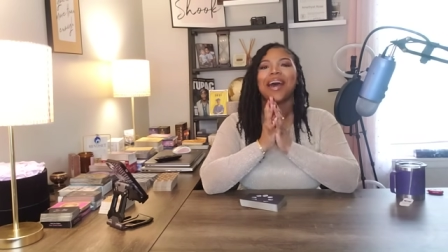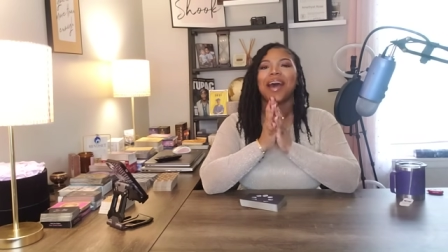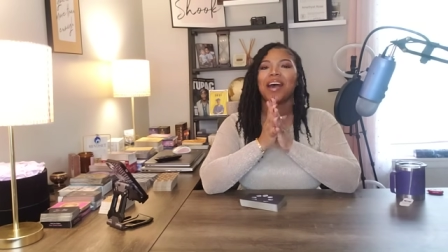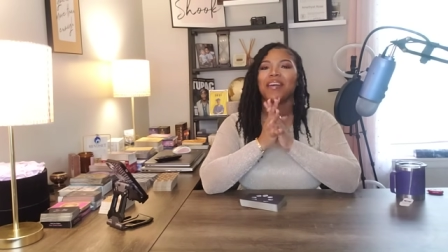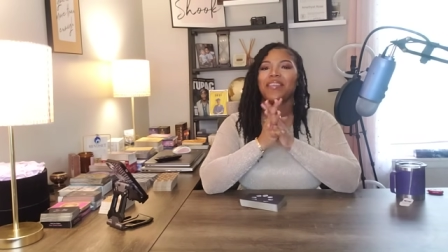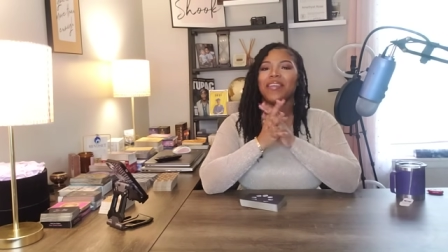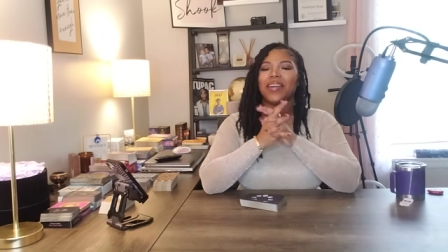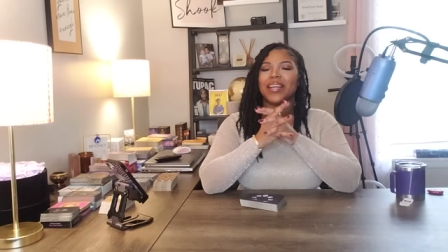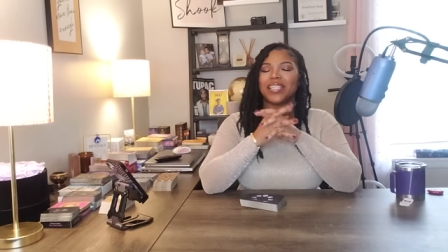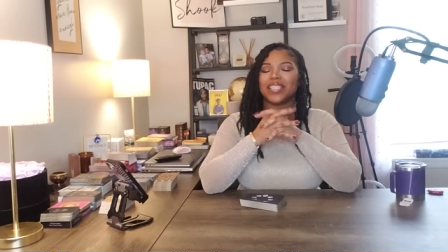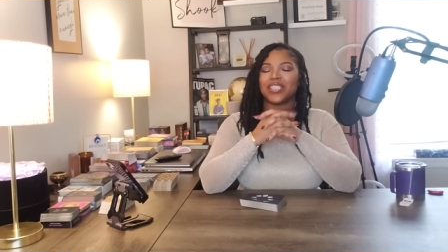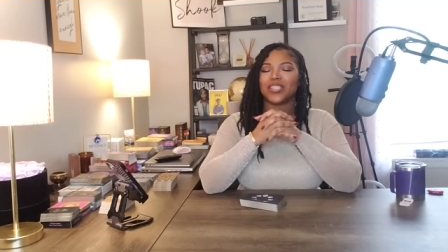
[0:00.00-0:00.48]

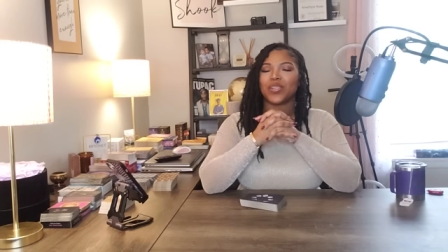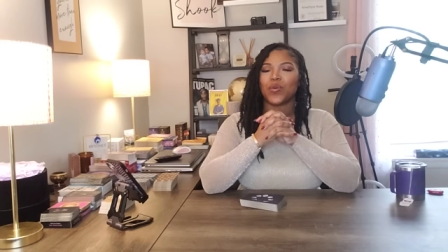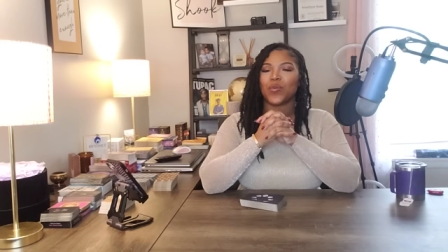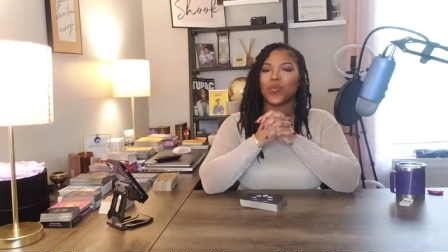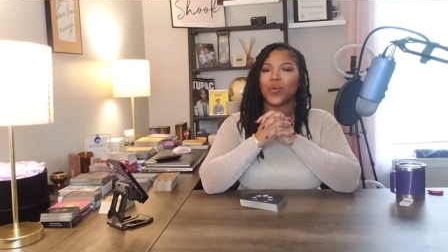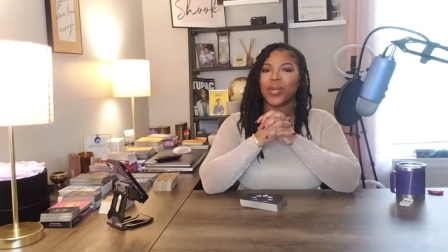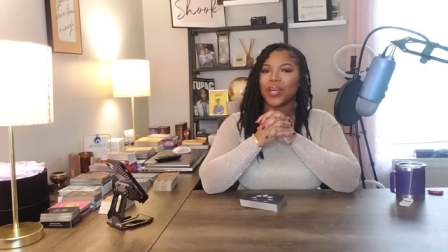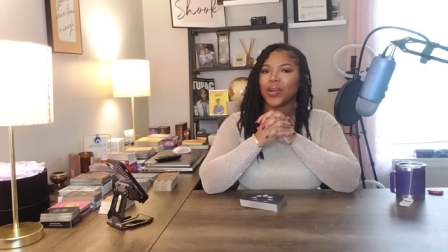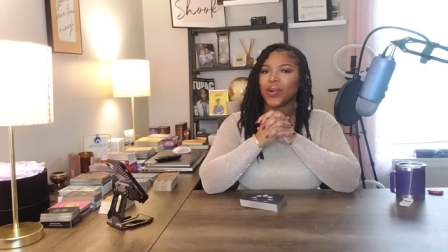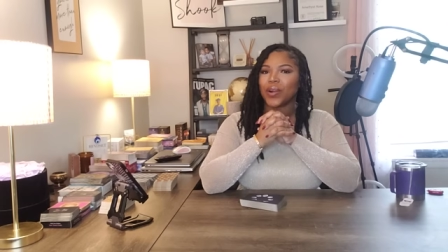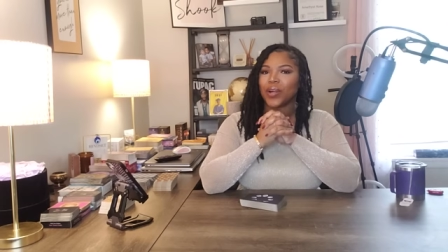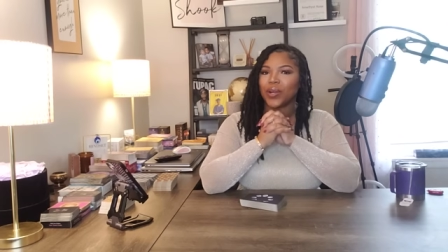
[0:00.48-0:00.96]
All right, so
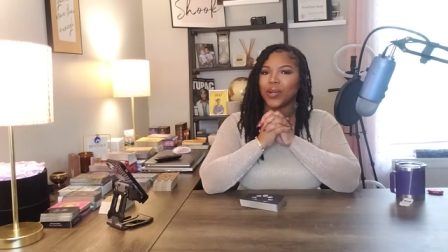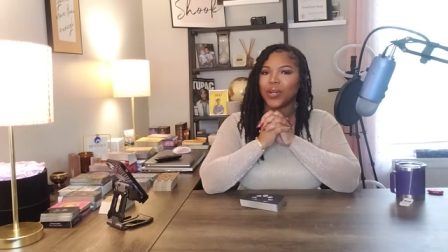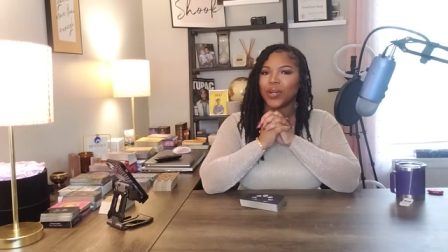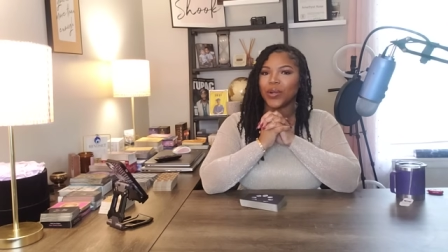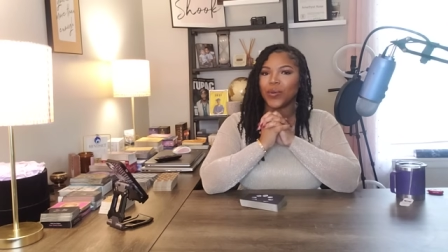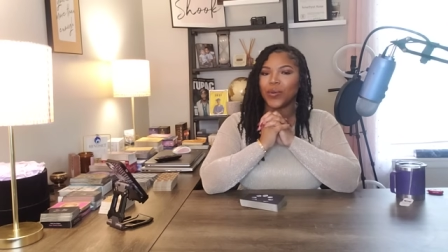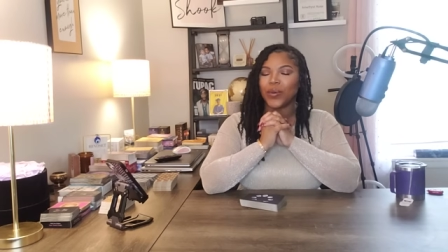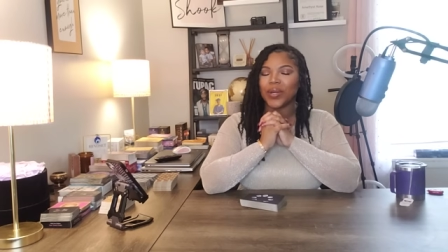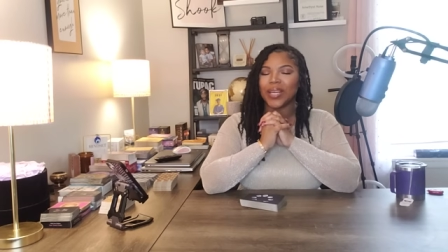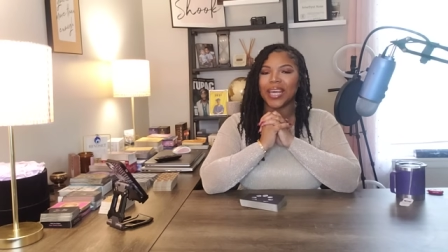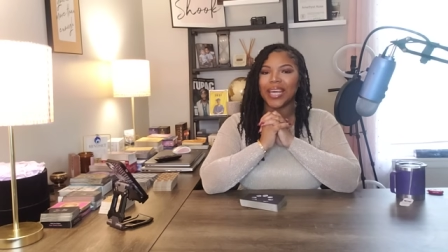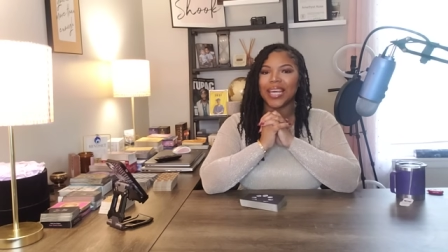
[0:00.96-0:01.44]
we are going to
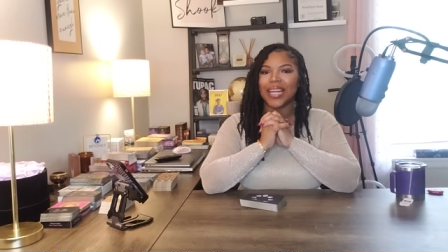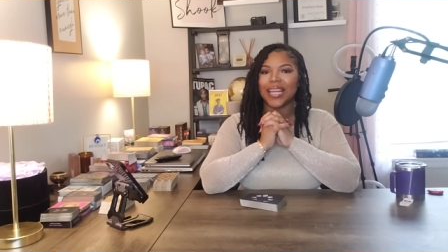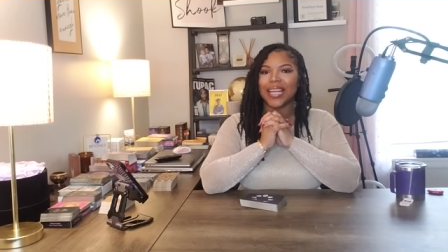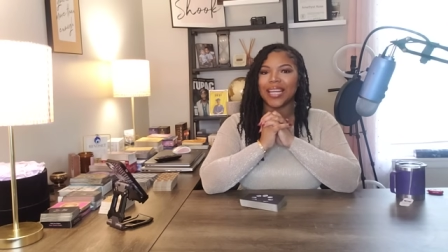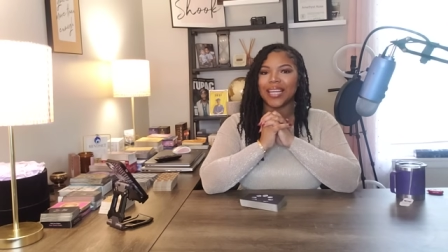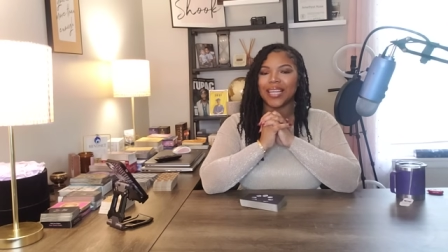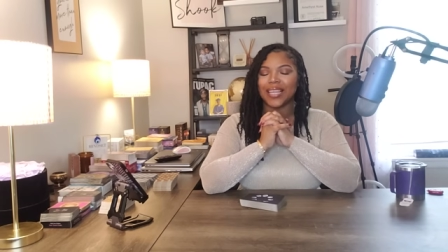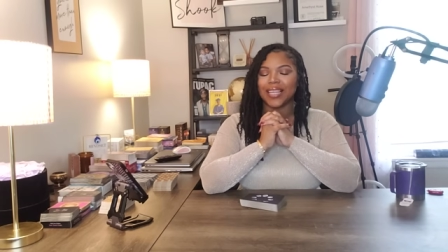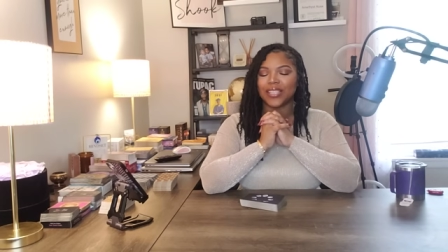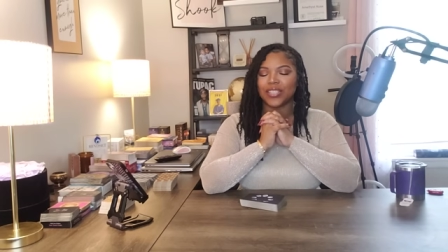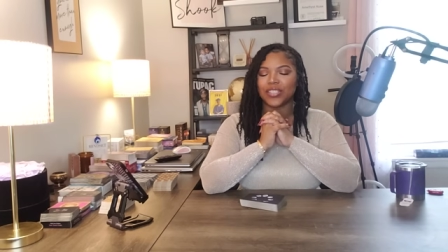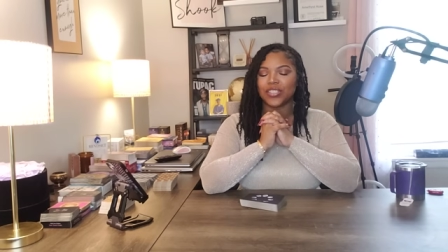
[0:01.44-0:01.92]
go ahead
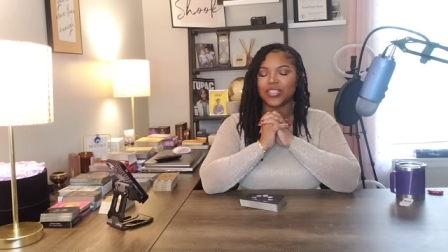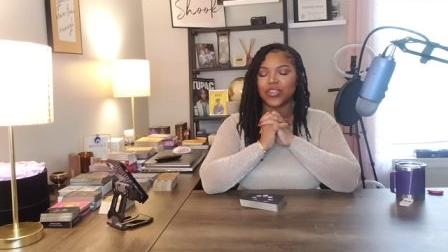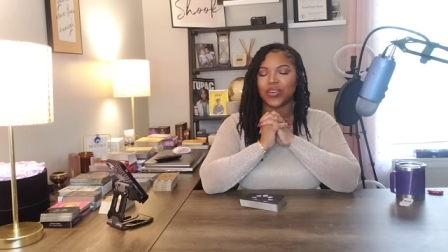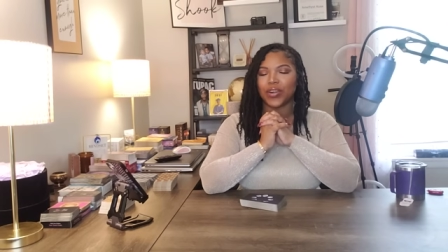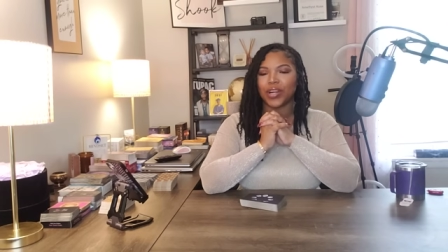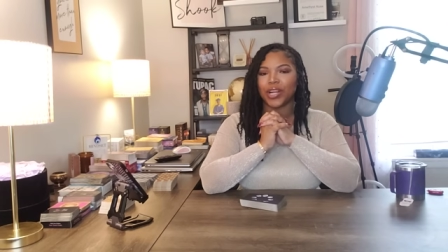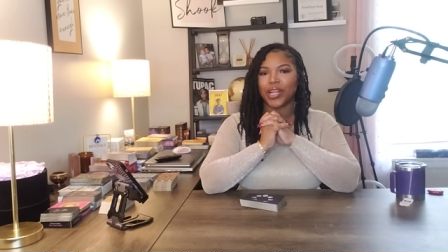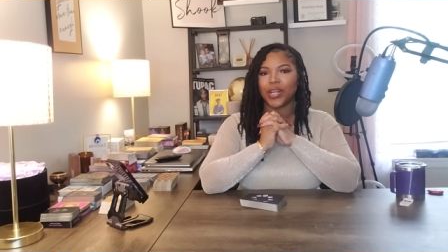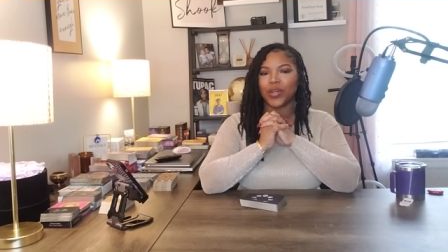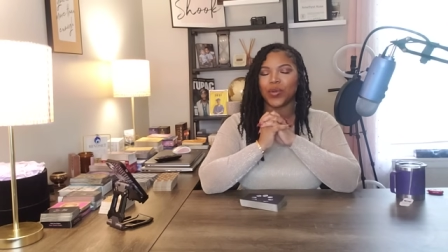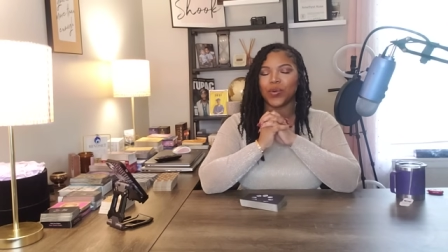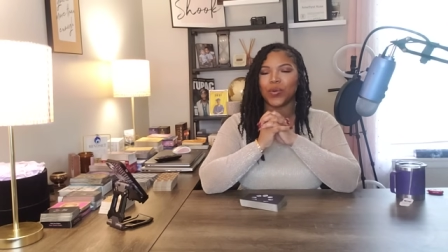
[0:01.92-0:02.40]
and get
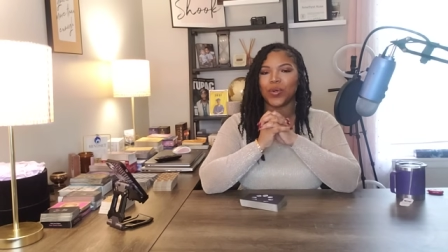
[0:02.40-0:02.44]
started